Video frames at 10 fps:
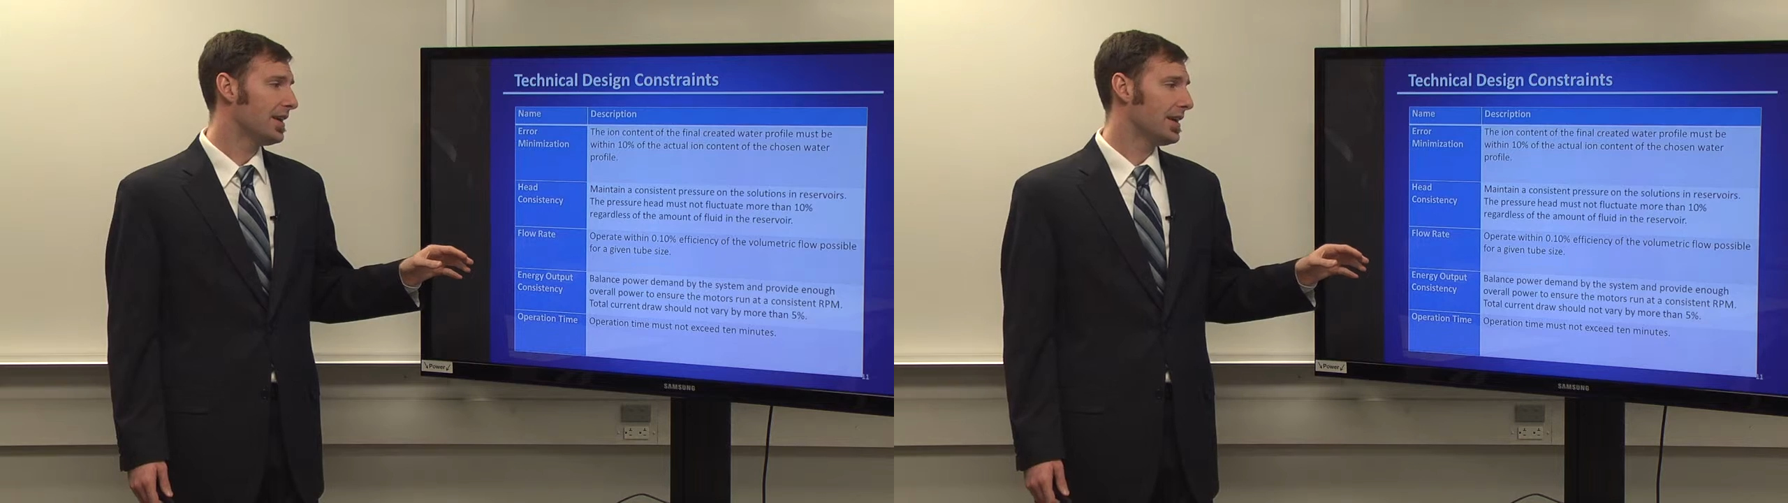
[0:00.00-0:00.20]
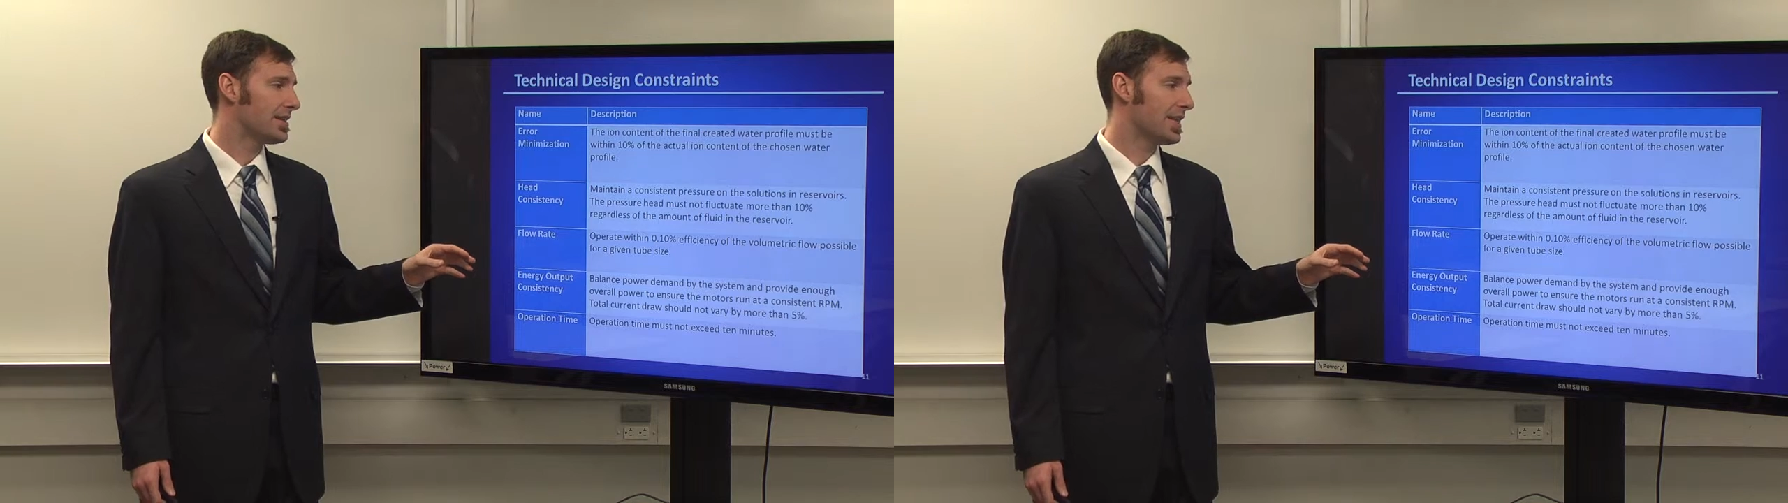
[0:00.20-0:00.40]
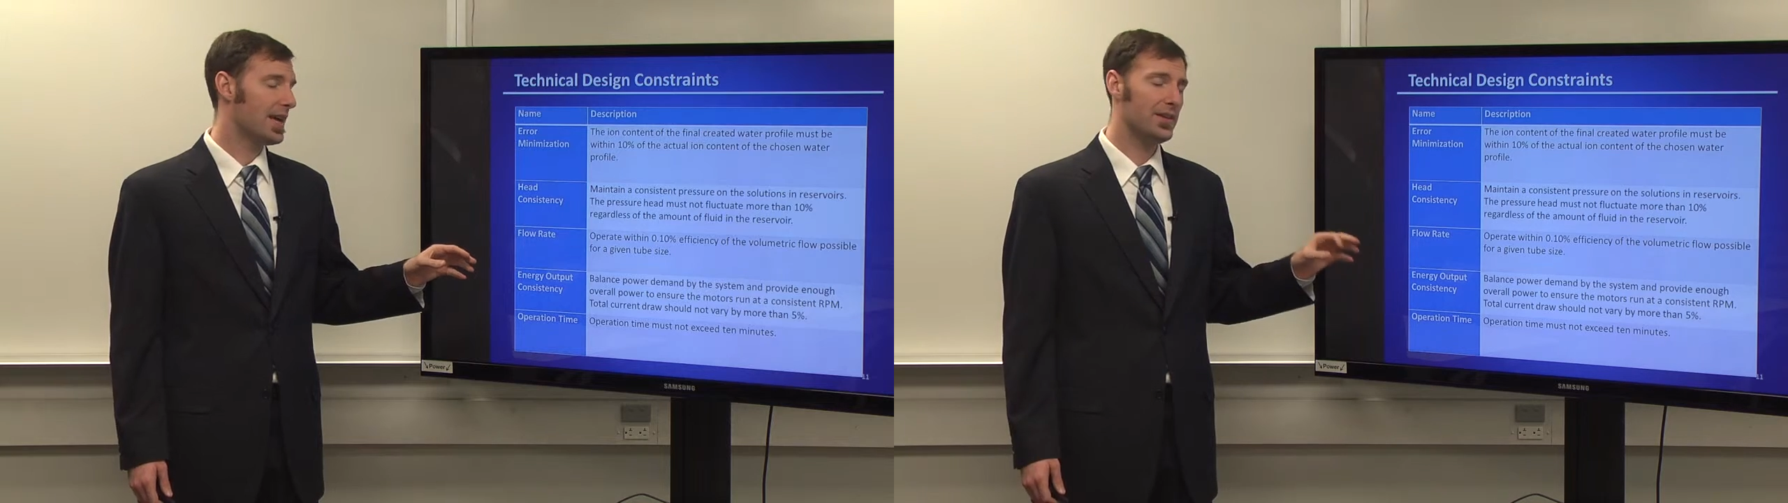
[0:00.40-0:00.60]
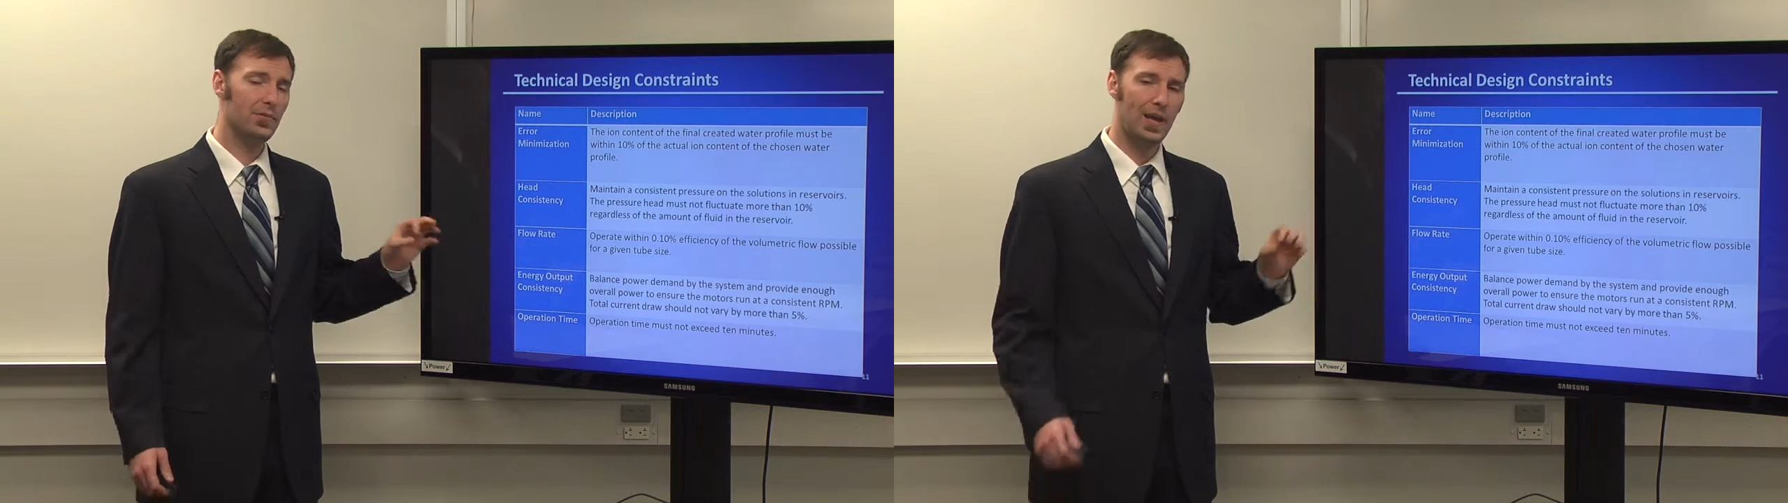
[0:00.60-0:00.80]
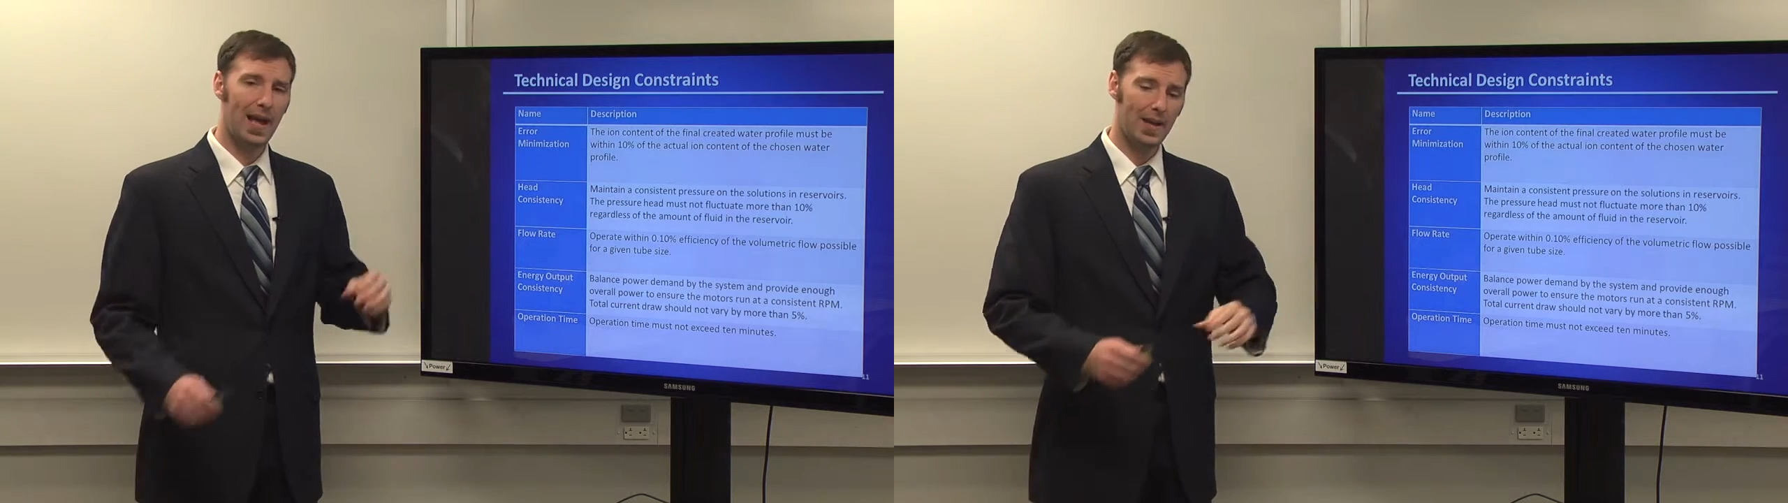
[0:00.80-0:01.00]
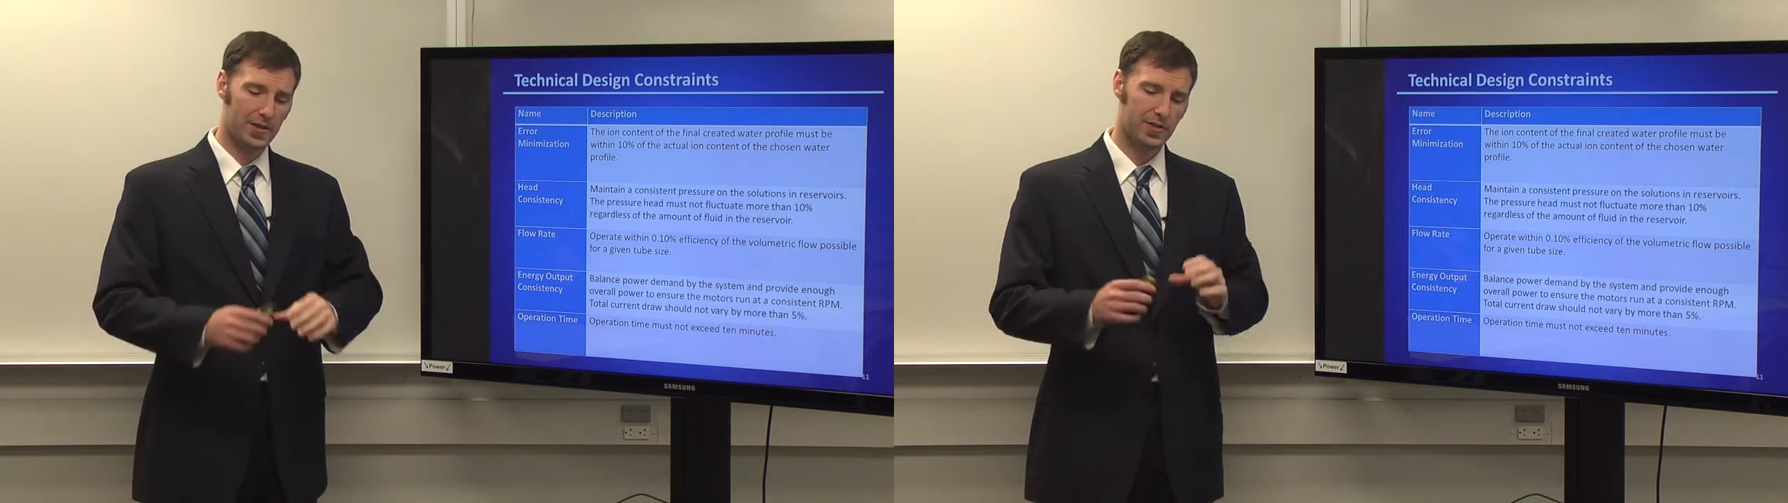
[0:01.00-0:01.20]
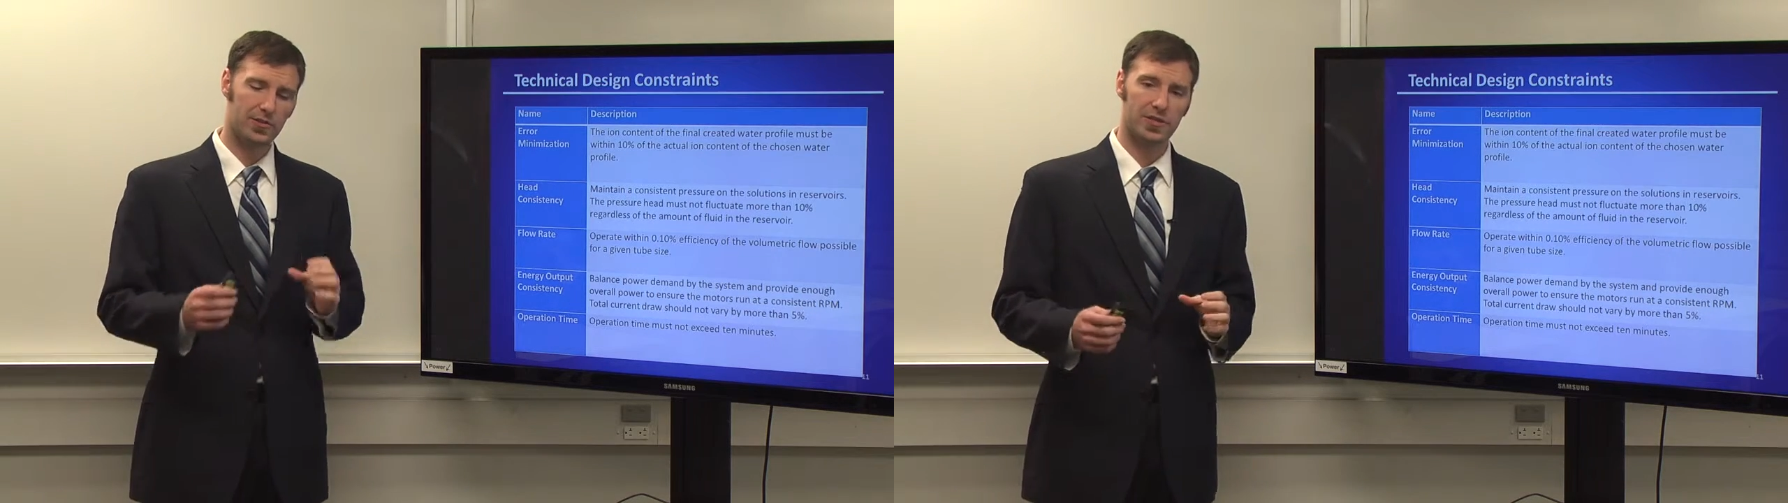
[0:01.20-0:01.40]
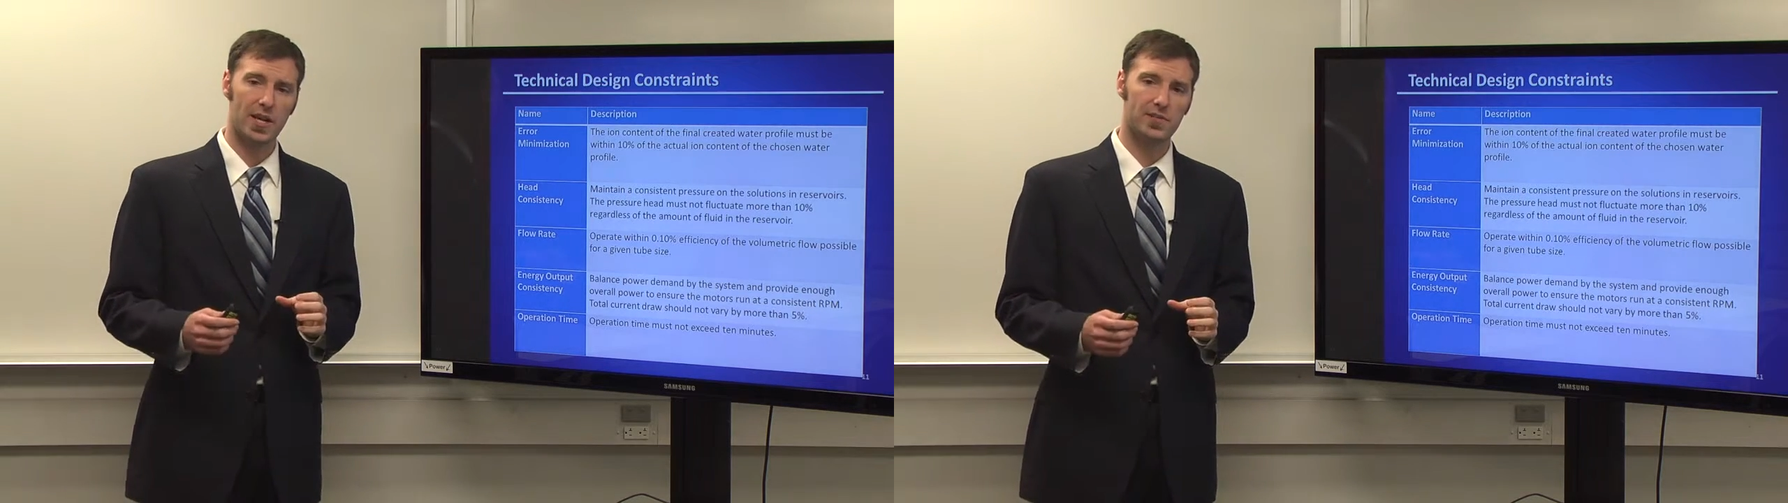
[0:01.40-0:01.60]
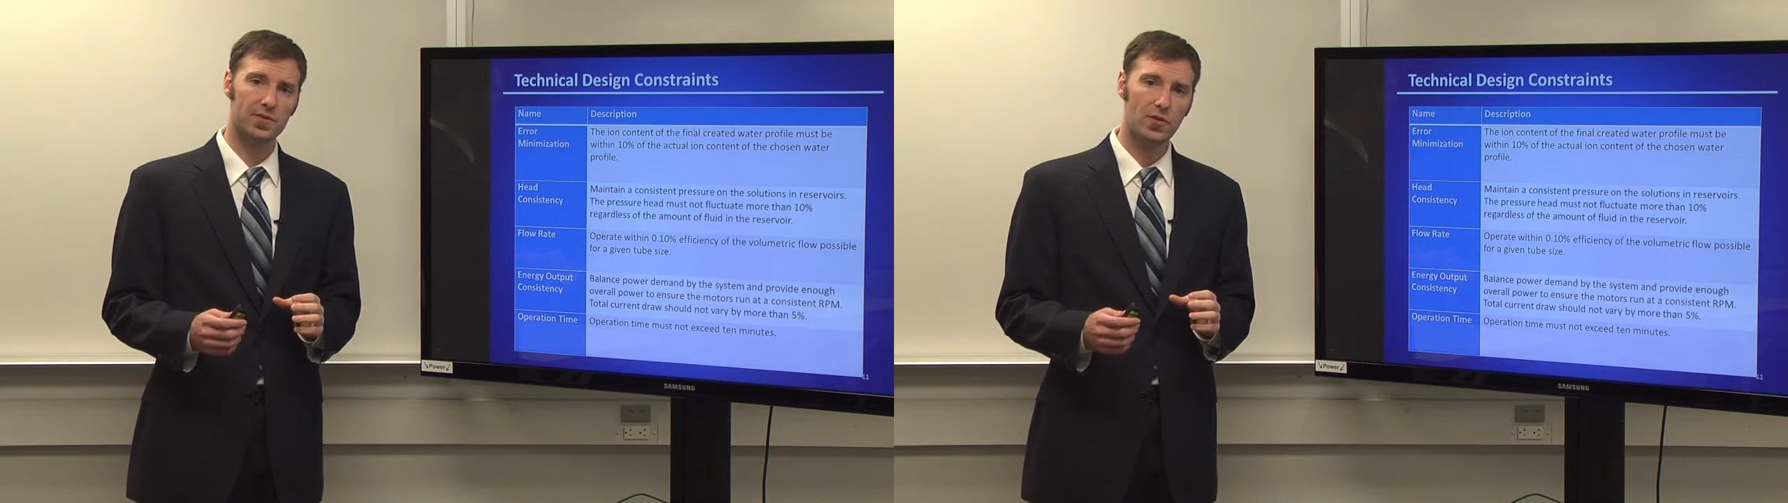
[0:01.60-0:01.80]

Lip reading: is that we had a certain size of